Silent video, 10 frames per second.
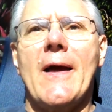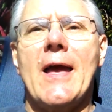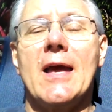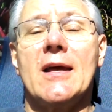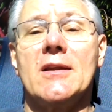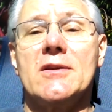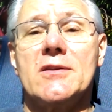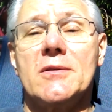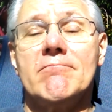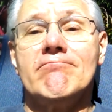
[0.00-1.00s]

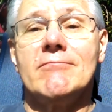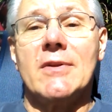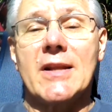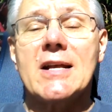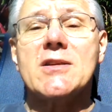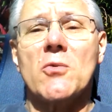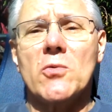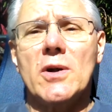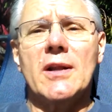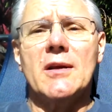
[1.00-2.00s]
And that's a
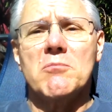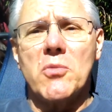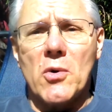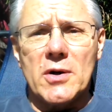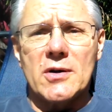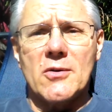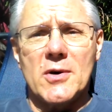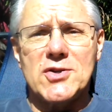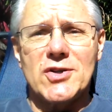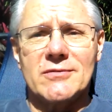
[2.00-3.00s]
really important
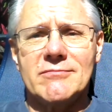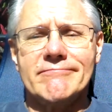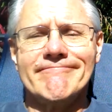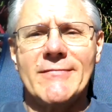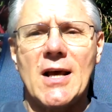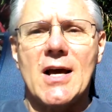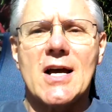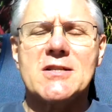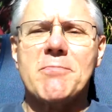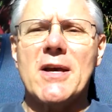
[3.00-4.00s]
question,
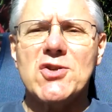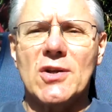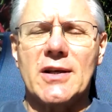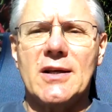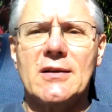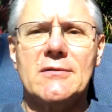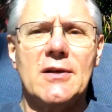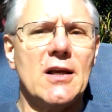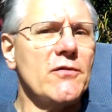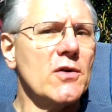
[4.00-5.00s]
especially
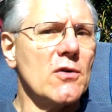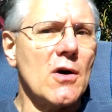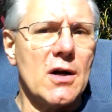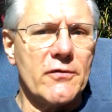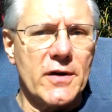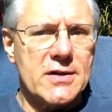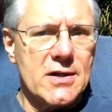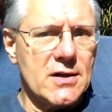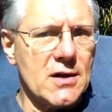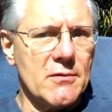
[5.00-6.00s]
if you're on a
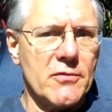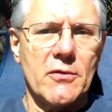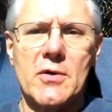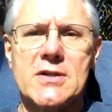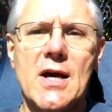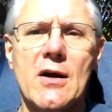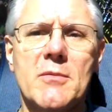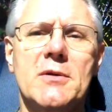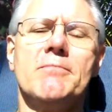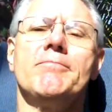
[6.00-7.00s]
fixed income from
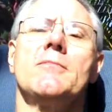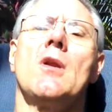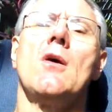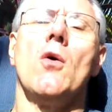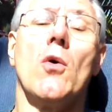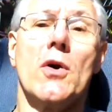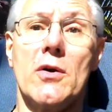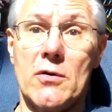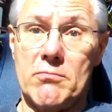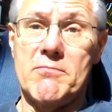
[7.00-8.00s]
retirement or
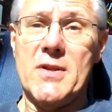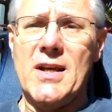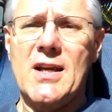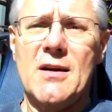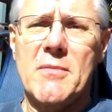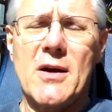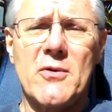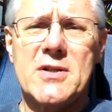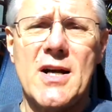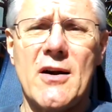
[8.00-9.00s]
you're thinking about
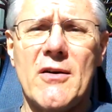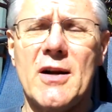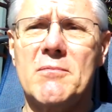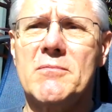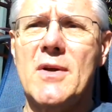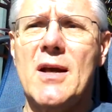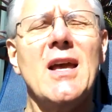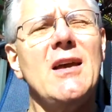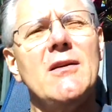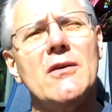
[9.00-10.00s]
retiring.
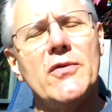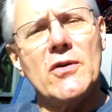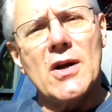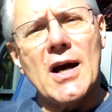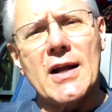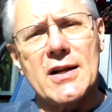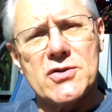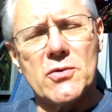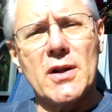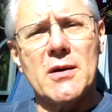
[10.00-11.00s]
Even if you're not,
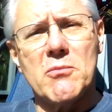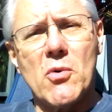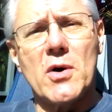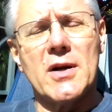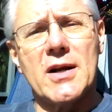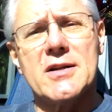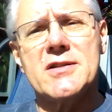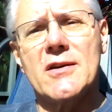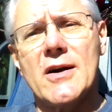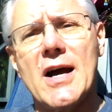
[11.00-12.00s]
it's really important to
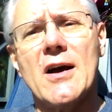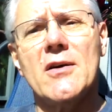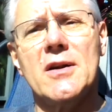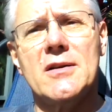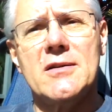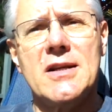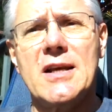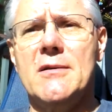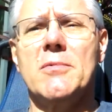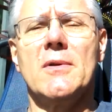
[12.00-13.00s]
consider how to
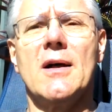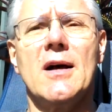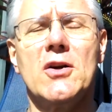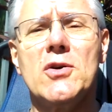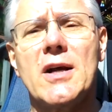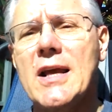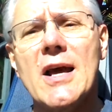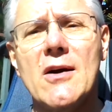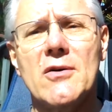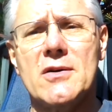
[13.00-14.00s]
keep a good
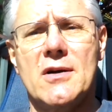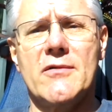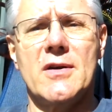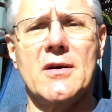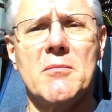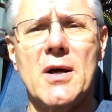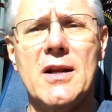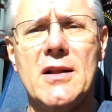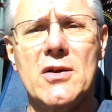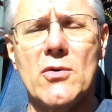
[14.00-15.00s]
account of the
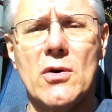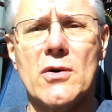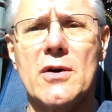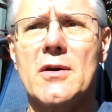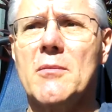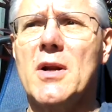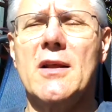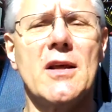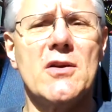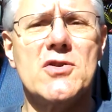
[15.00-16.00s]
money that you earn, the money
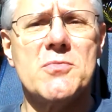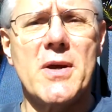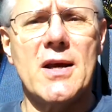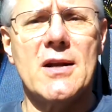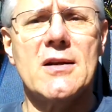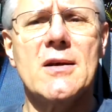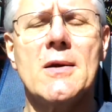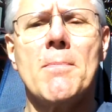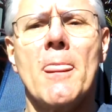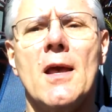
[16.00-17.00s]
that you spend,
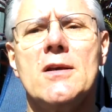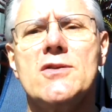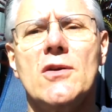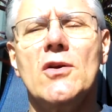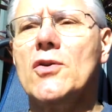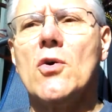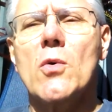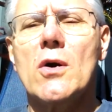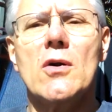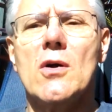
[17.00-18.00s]
so you'll know
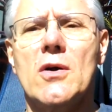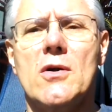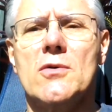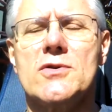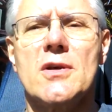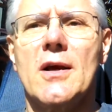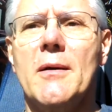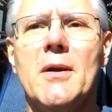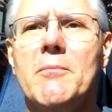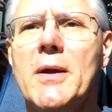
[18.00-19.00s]
where it all goes.
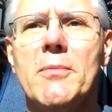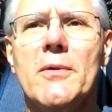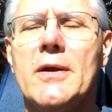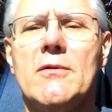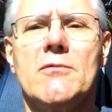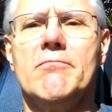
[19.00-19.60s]
I mean, people that